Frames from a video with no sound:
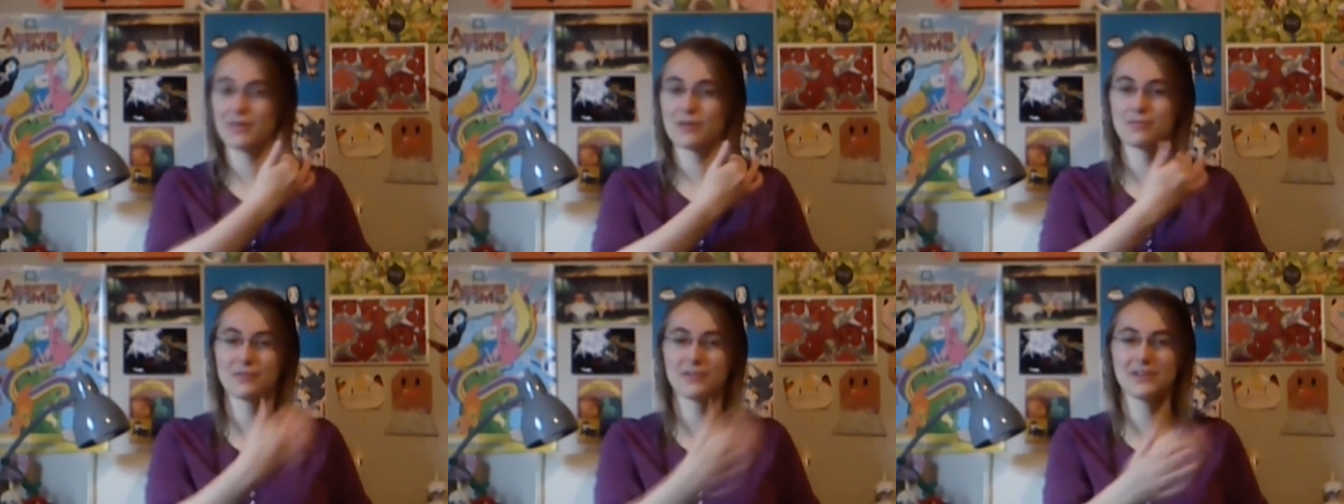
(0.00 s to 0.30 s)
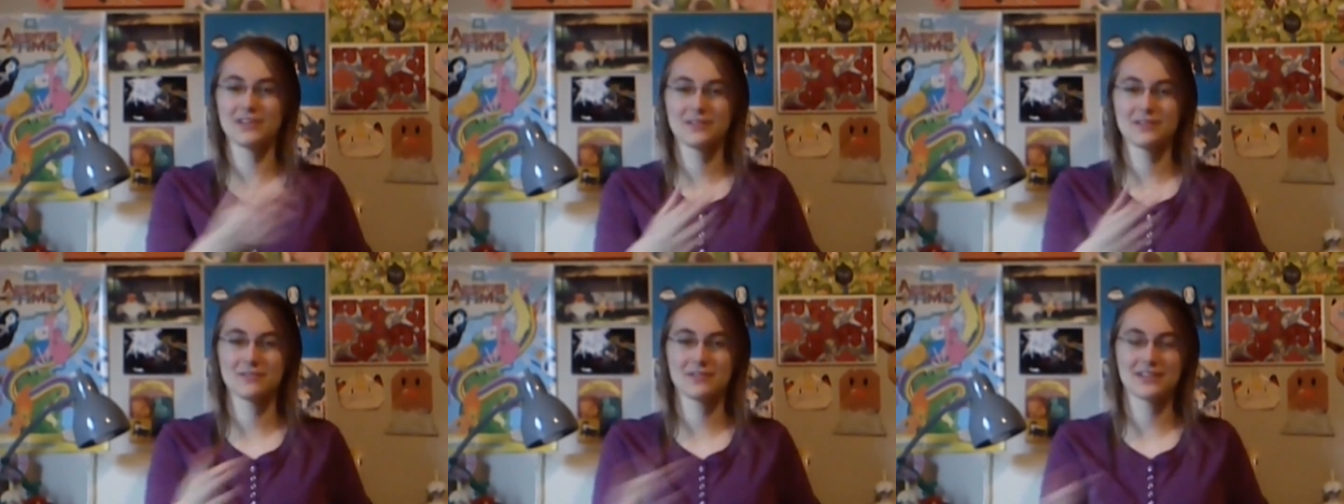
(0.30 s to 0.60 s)

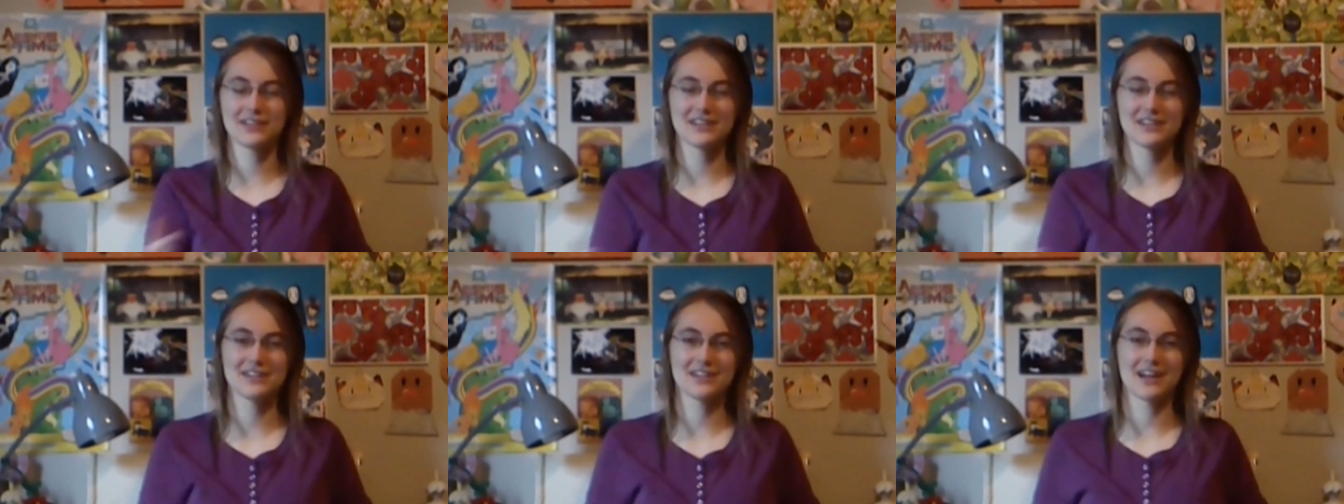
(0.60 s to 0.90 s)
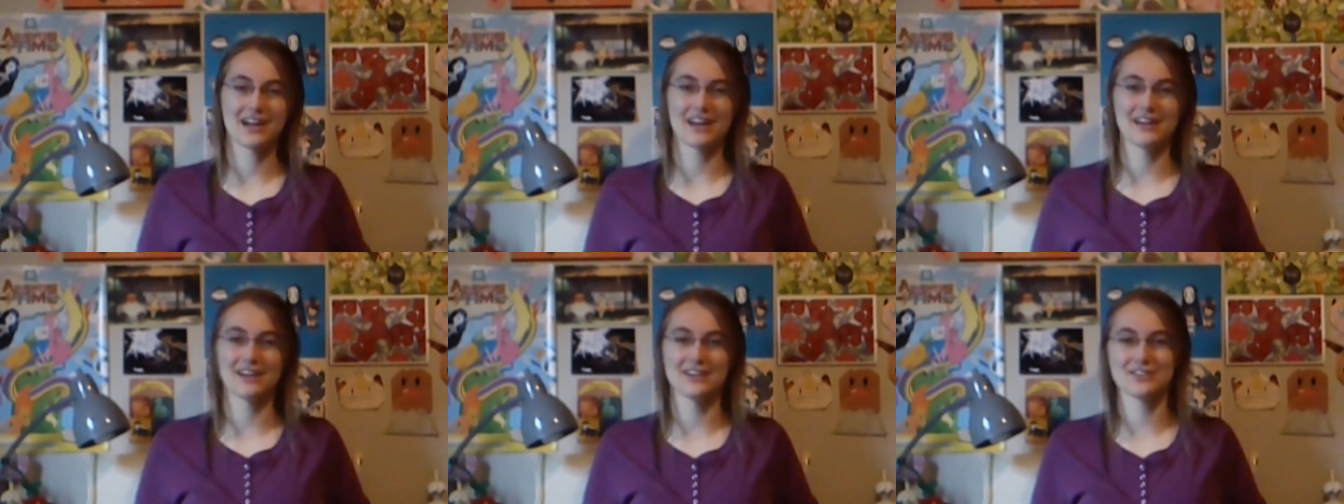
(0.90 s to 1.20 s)
Really, really
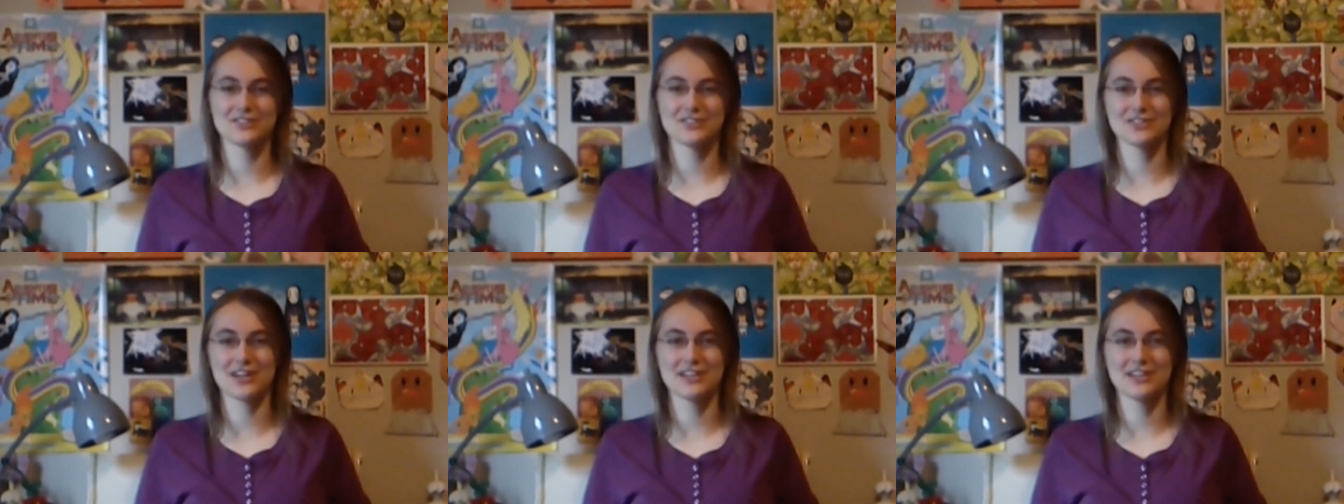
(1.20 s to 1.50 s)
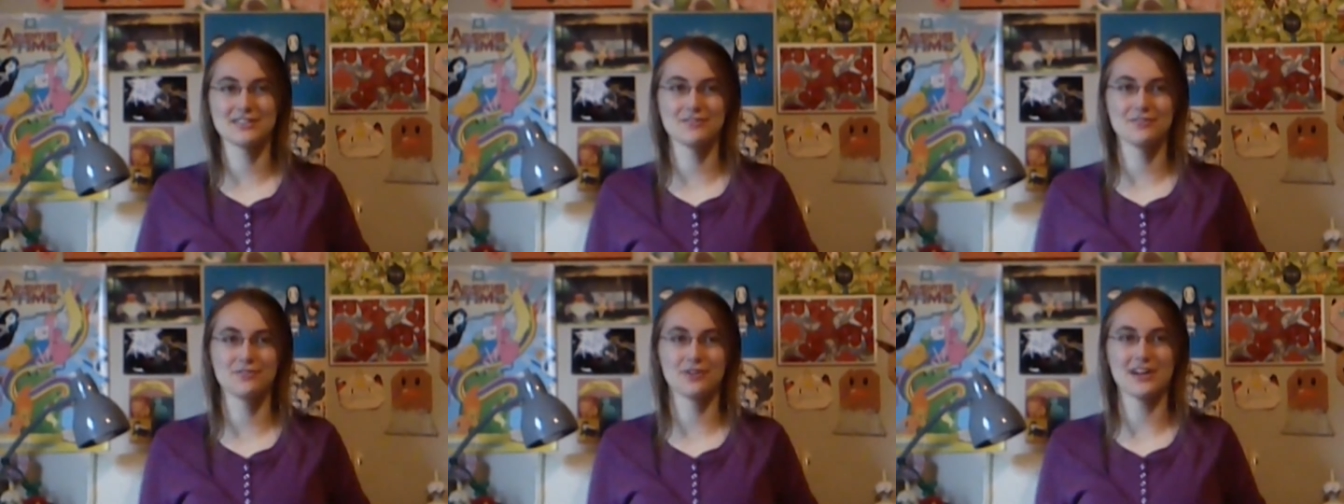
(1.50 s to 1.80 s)
kind of
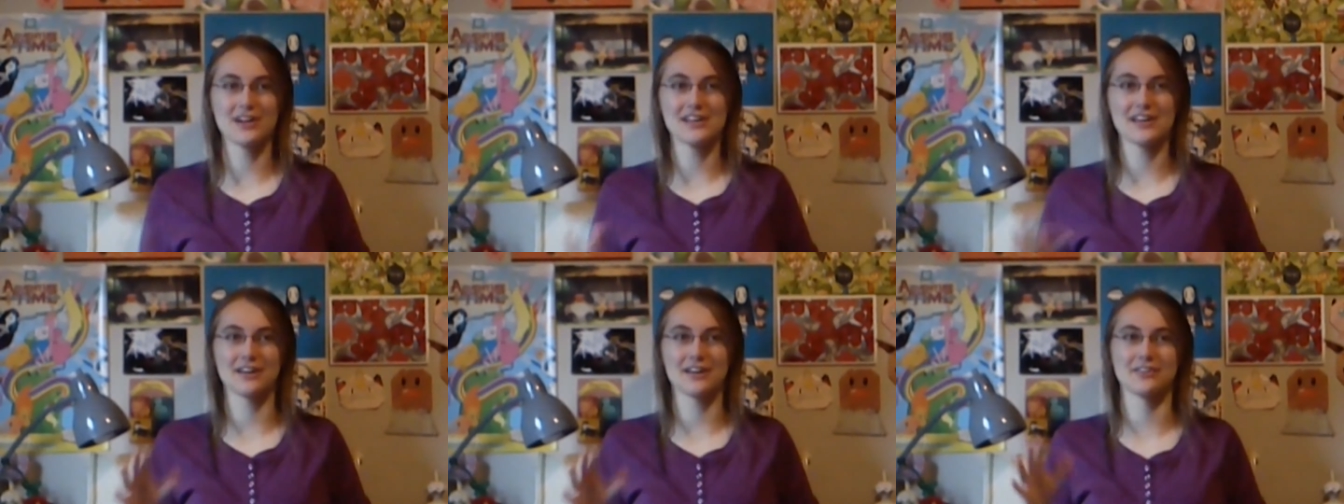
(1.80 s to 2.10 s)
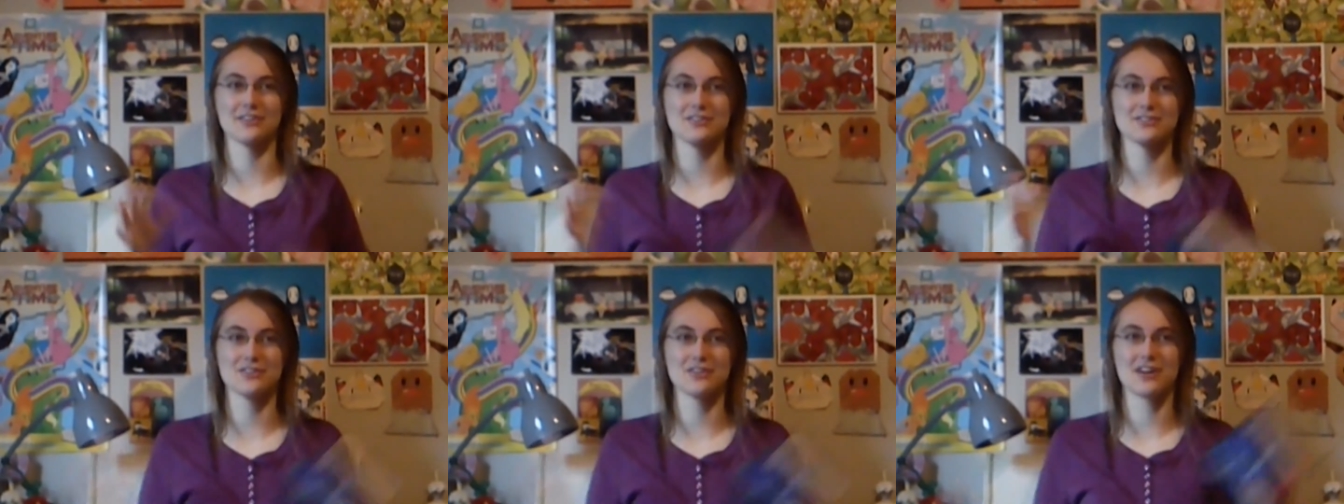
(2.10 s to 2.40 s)
shades of grey
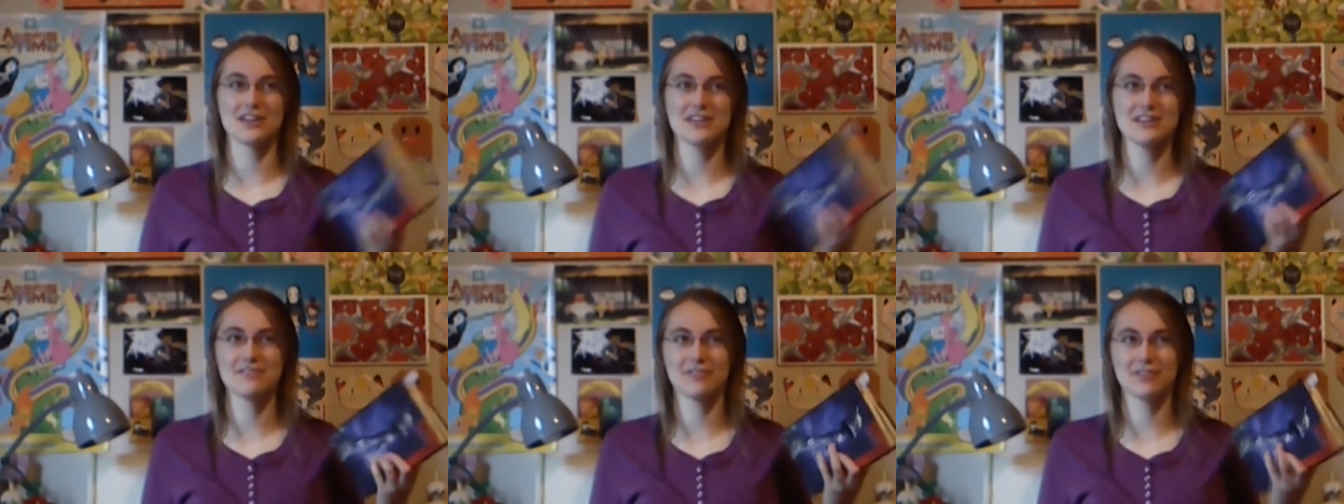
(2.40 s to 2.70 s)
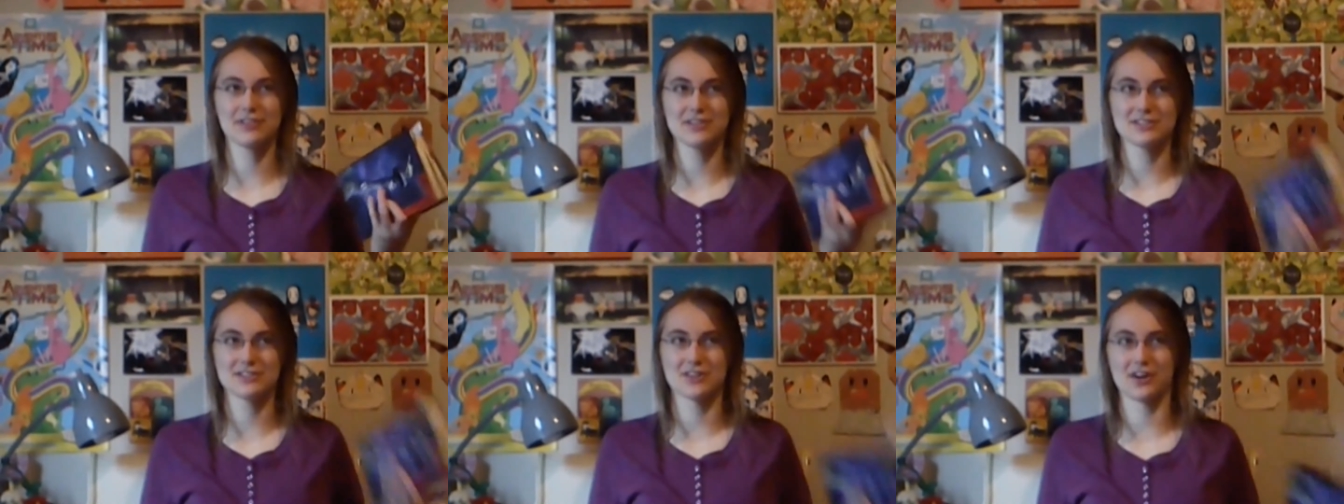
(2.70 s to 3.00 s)
character. He's not evil,
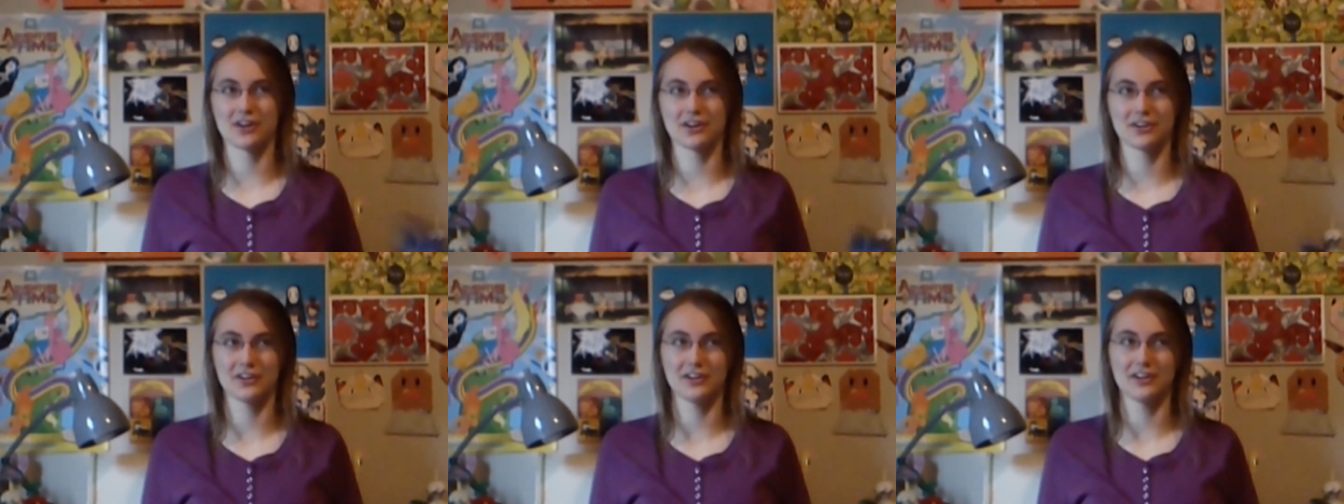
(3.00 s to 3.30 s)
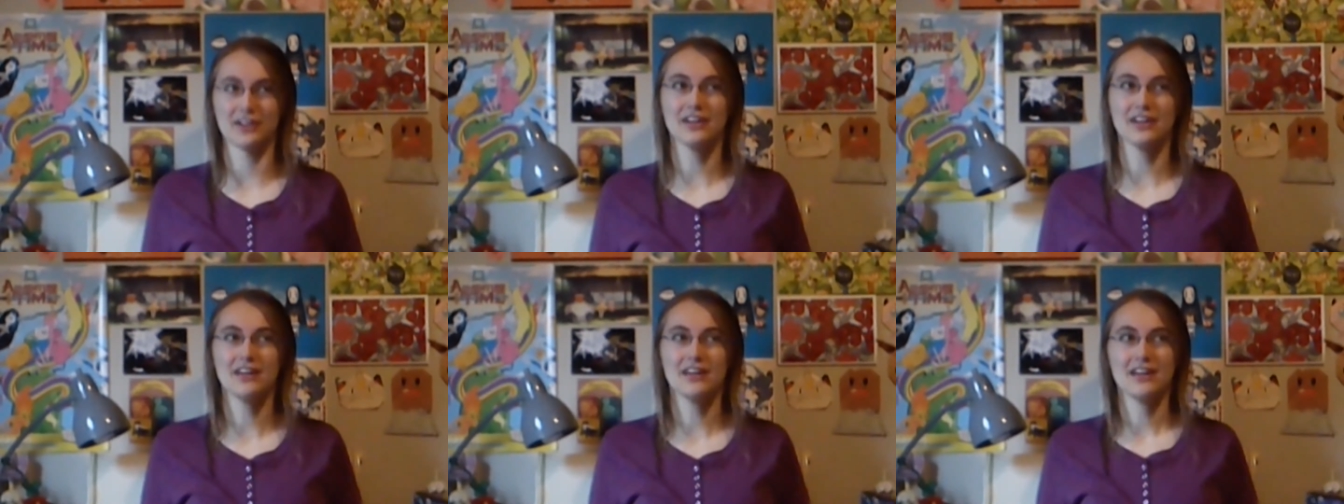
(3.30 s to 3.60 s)
he's not good.